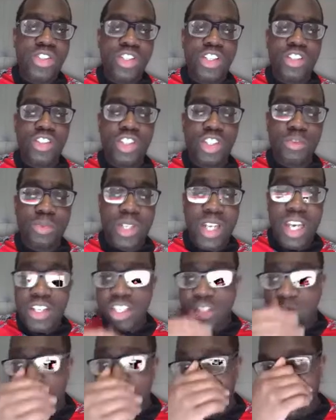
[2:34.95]
he's just been
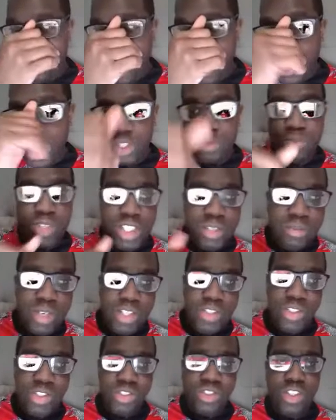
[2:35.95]
asked about pressure being
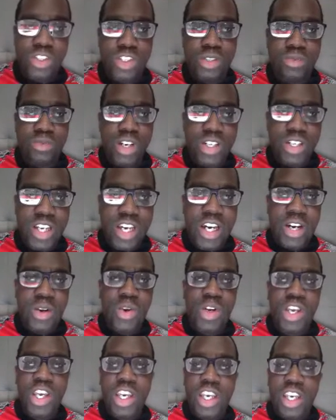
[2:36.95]
Manchester United right
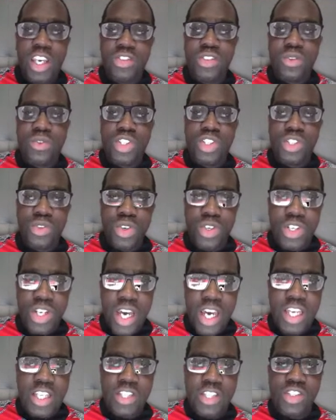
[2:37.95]
now. It's obviously not
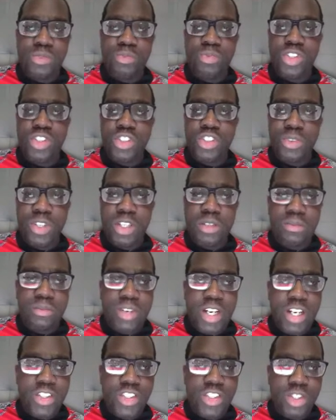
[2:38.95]
nice position being the
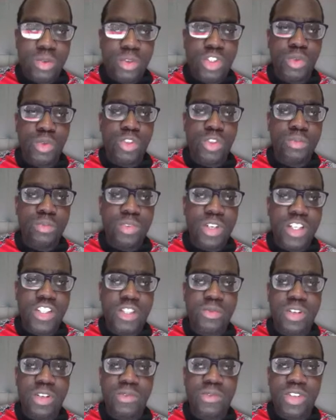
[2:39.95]
manager because you want your players
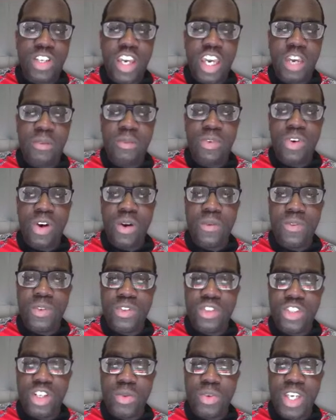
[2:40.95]
to play every game with
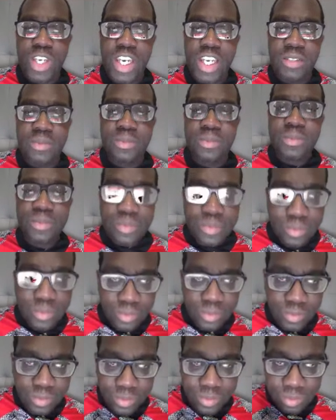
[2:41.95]
confidence going in.
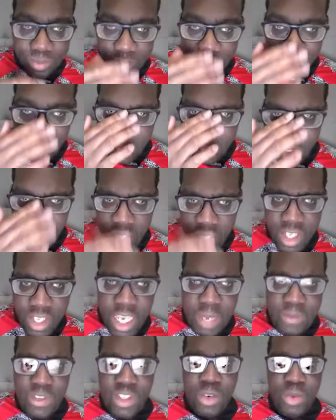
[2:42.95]
And
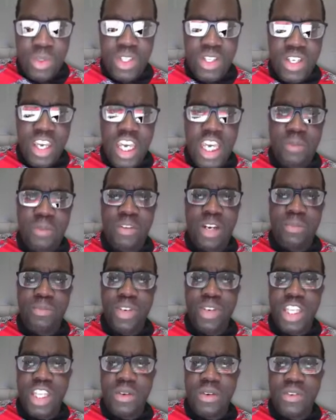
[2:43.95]
again, think they win the game. I've
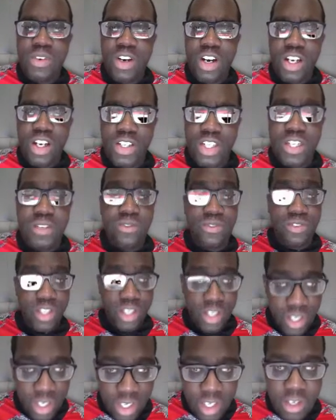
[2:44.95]
been there at Cardiff,
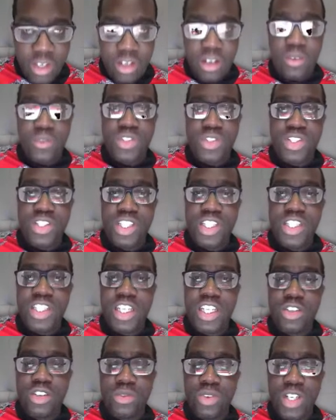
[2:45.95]
obviously,
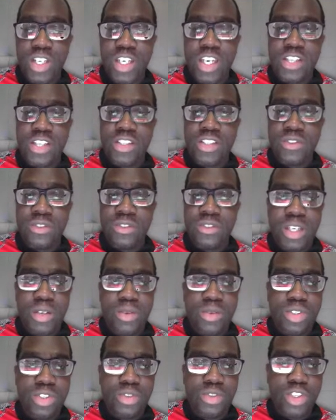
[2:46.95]
and you got relegated. And for me, it
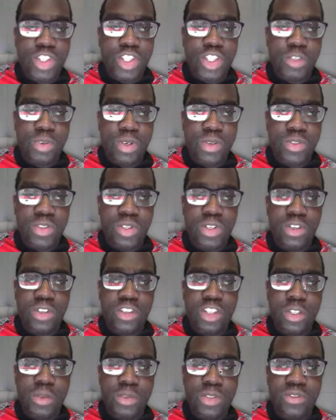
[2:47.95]
was a new experience, a
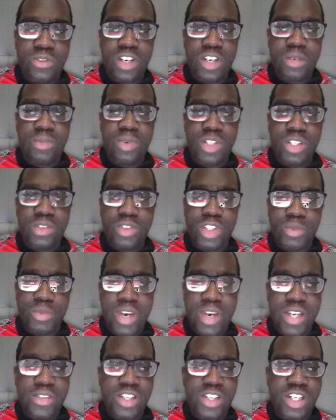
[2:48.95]
learning experience of one
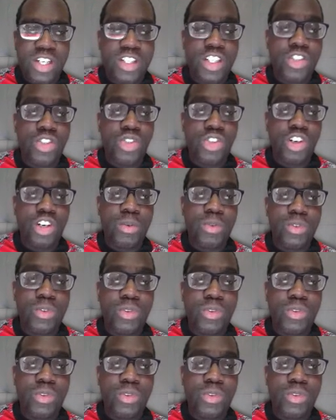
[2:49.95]
respect. I didn't enjoy it with the